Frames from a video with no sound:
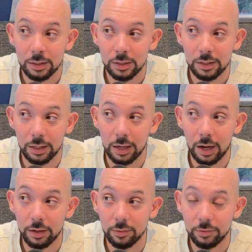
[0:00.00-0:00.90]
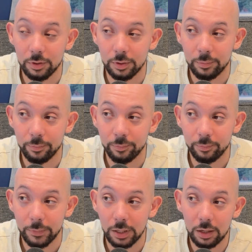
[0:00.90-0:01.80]
it kind of
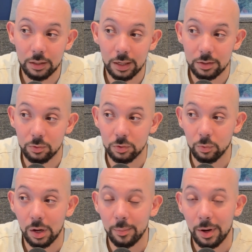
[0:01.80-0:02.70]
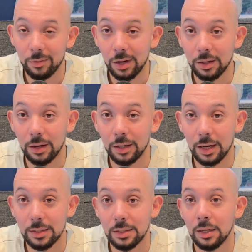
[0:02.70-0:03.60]
that's just where I'm at right now,
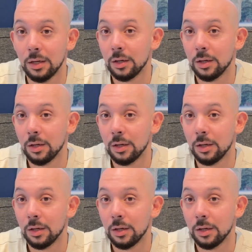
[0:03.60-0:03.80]
guys.